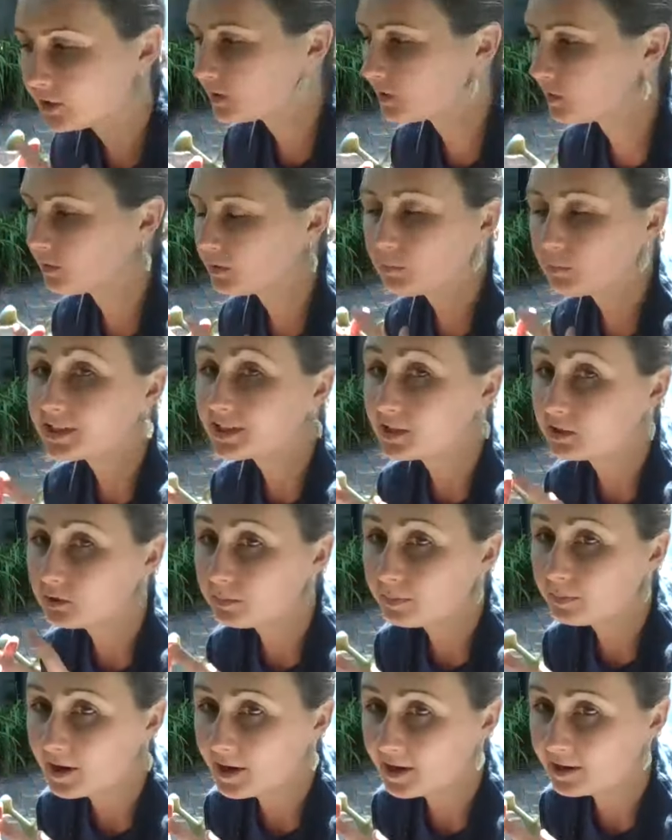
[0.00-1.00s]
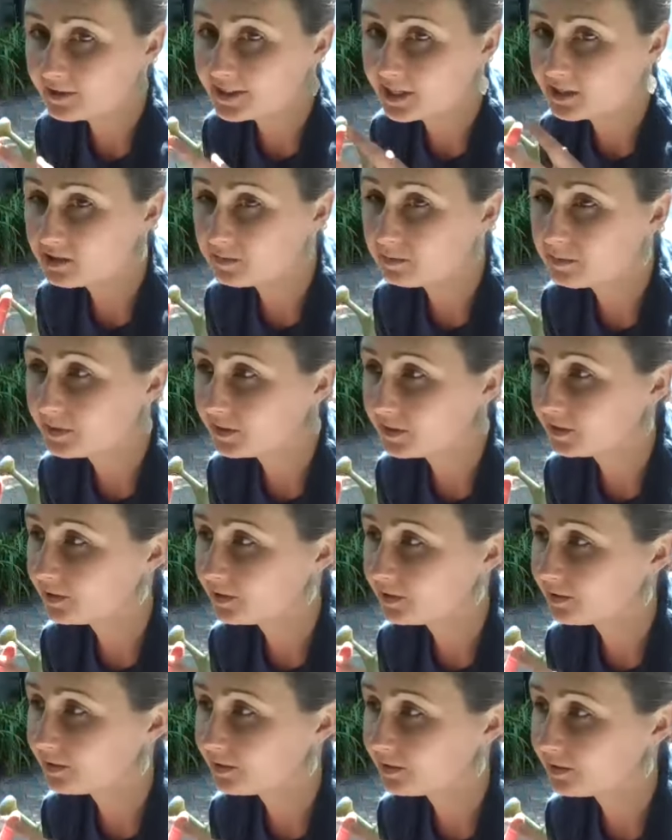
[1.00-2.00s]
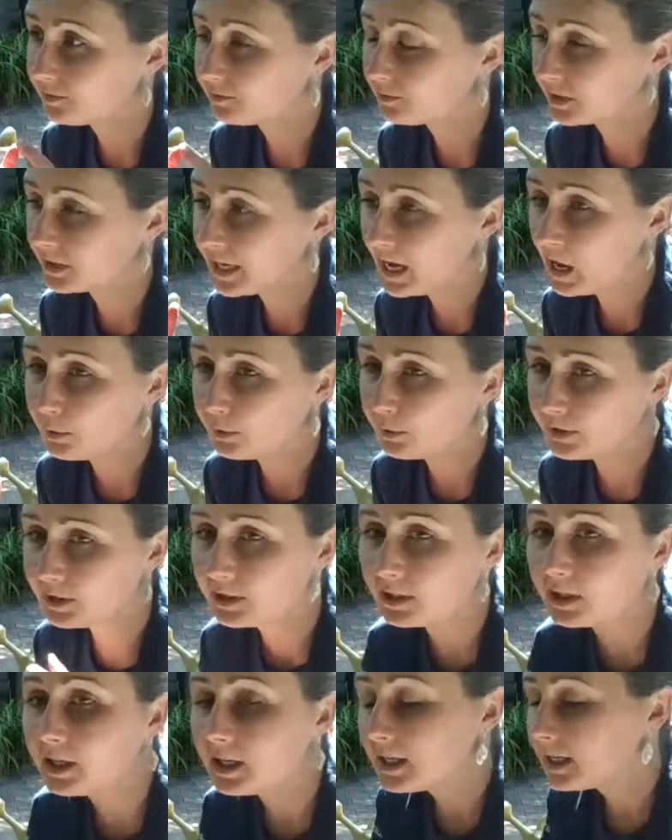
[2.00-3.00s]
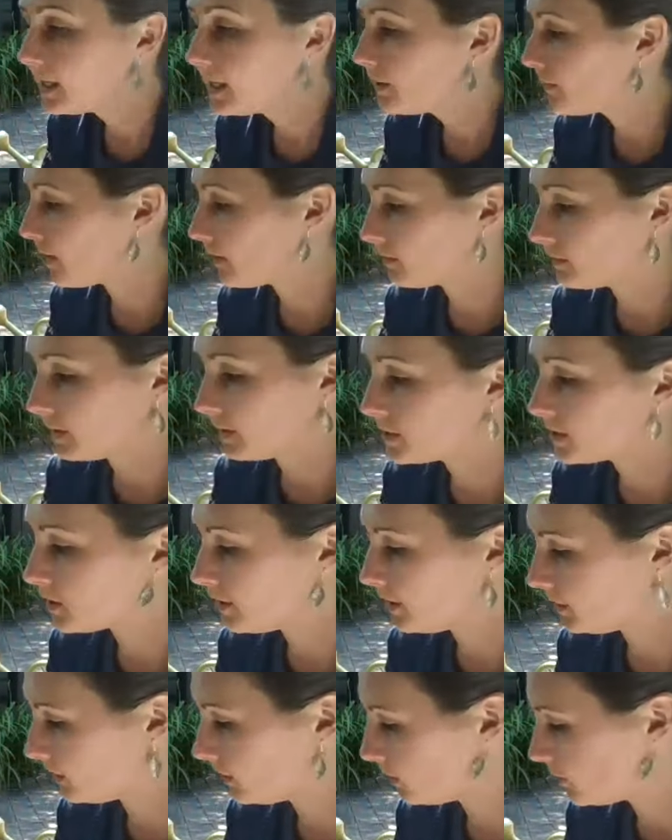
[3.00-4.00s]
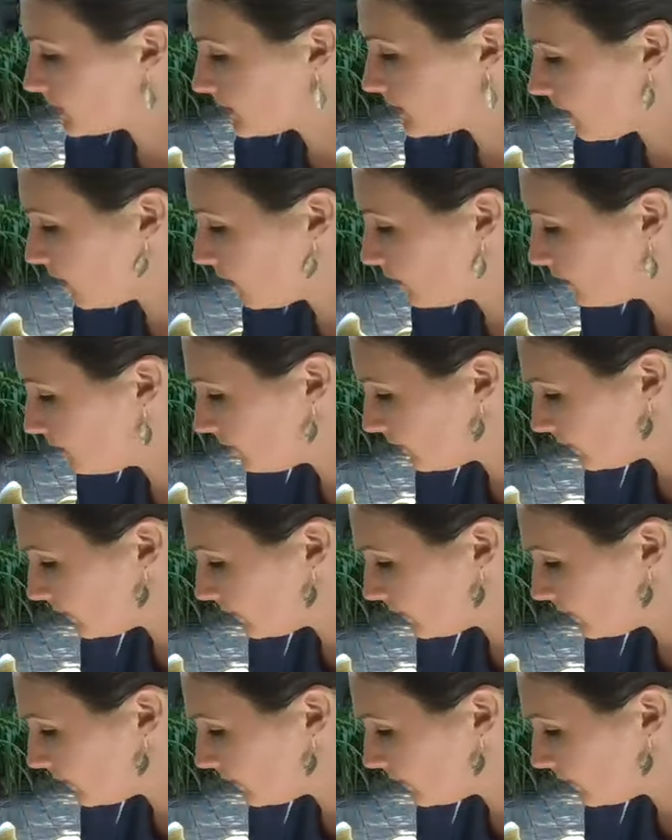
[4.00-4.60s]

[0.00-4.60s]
So the ones that you buy tend to be really healthy rather than starting yourself.